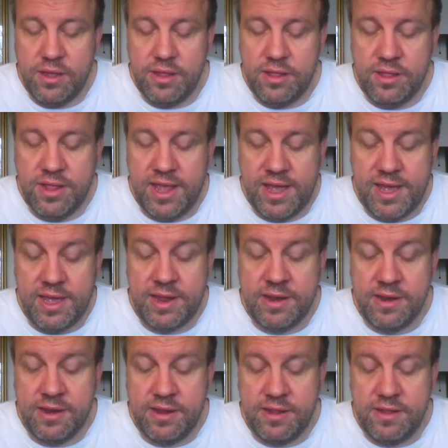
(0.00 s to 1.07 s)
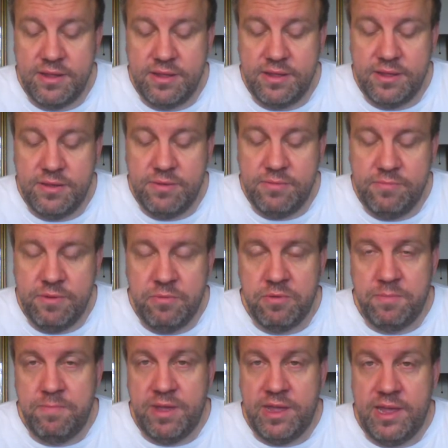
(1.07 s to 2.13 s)
then we
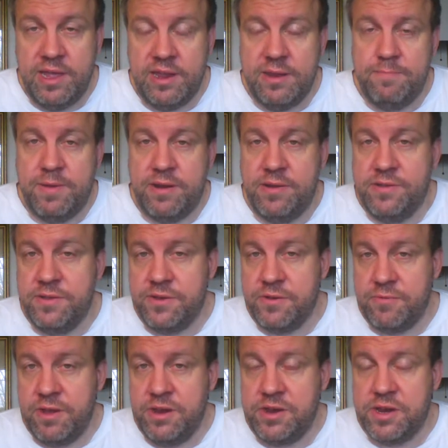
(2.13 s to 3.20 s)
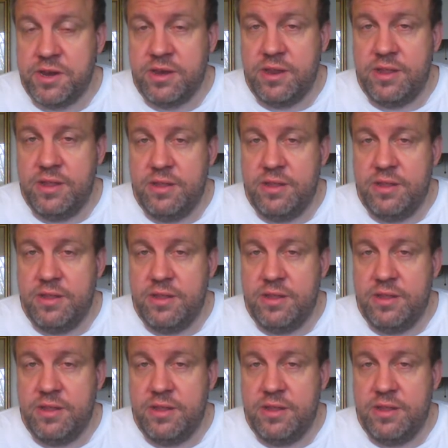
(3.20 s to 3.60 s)
would be in a better situation